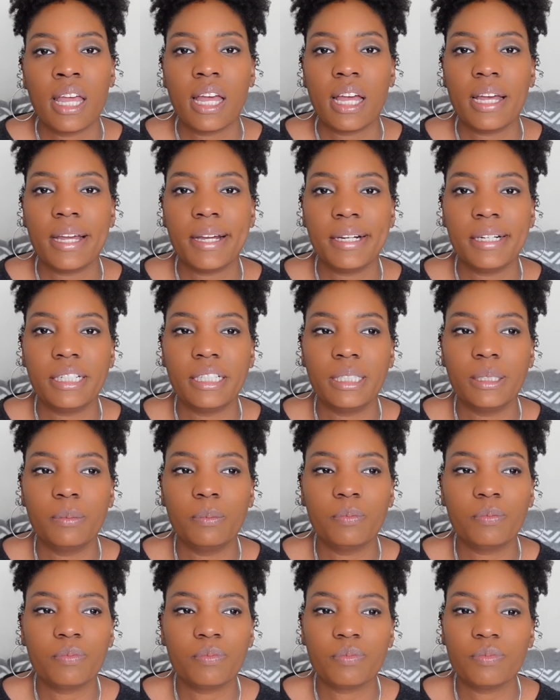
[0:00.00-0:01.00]

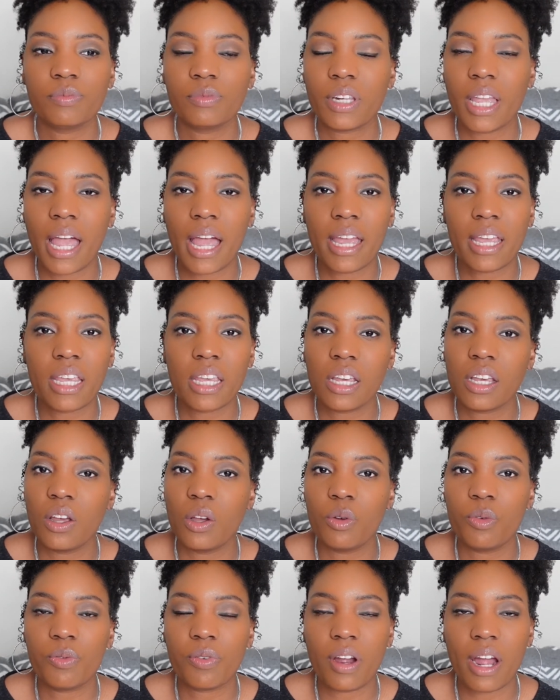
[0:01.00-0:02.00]
I could
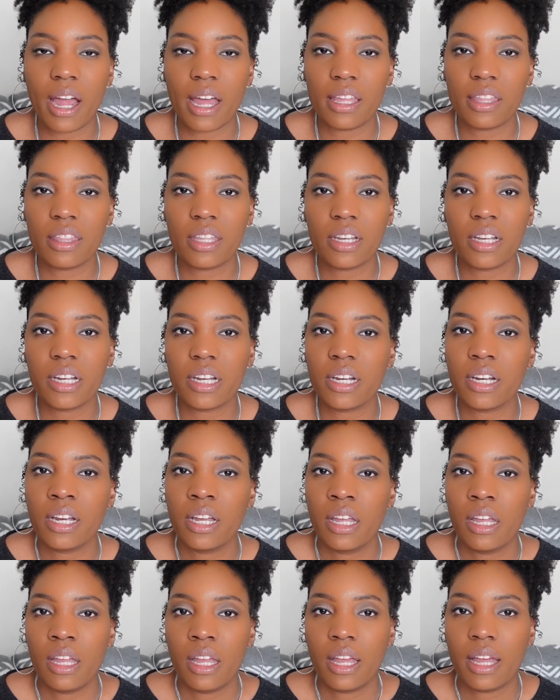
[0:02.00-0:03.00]
go for either.
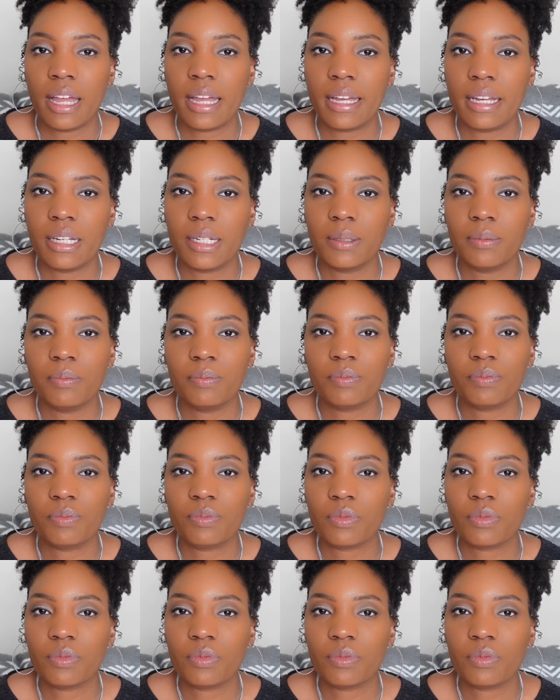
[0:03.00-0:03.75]
I